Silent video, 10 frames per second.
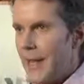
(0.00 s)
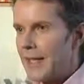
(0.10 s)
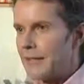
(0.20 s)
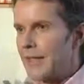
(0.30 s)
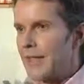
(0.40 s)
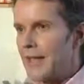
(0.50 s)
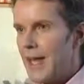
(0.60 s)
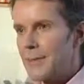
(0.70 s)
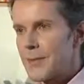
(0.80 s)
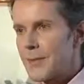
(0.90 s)
And when it
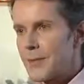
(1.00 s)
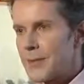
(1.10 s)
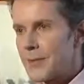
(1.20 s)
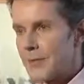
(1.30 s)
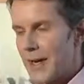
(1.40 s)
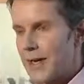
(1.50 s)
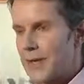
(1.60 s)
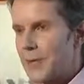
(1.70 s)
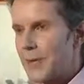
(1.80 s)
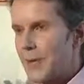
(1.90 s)
comes to
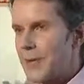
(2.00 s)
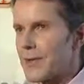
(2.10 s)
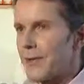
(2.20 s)
stress because